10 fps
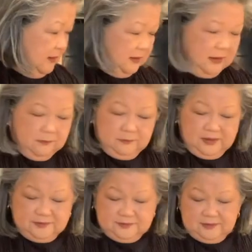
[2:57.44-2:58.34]
Now
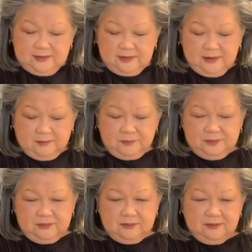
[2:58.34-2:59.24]
mixing it up
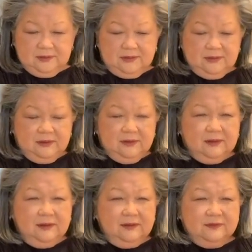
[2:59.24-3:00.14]

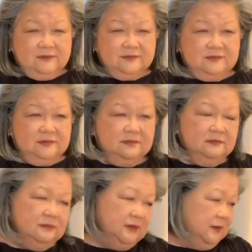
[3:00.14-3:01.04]
is
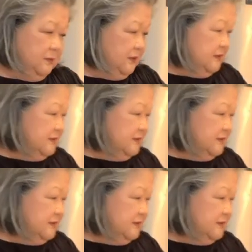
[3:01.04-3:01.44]
really pretty